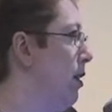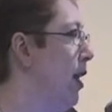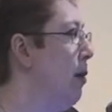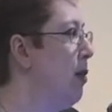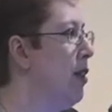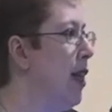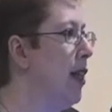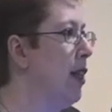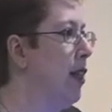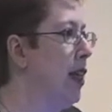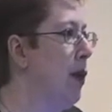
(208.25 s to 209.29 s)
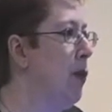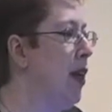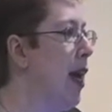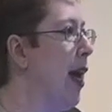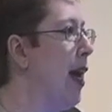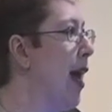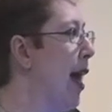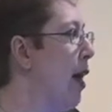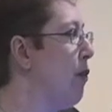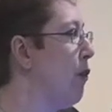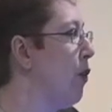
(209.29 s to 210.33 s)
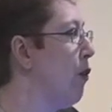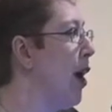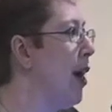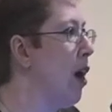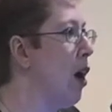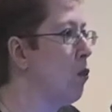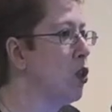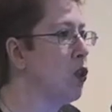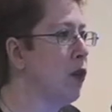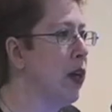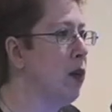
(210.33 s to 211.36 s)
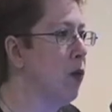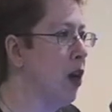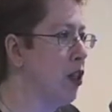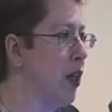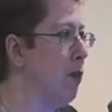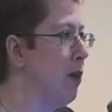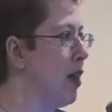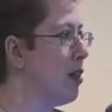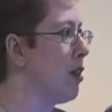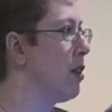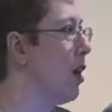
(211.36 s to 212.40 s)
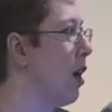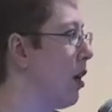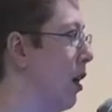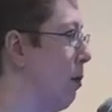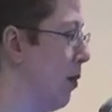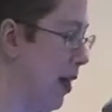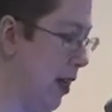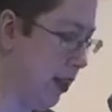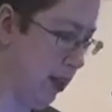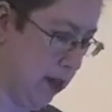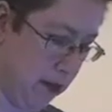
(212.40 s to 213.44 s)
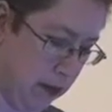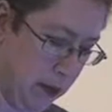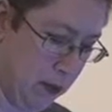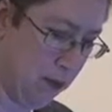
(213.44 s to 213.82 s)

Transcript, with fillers: They would say that the EPA ad for radon was greenwashing because it's not comprehensive.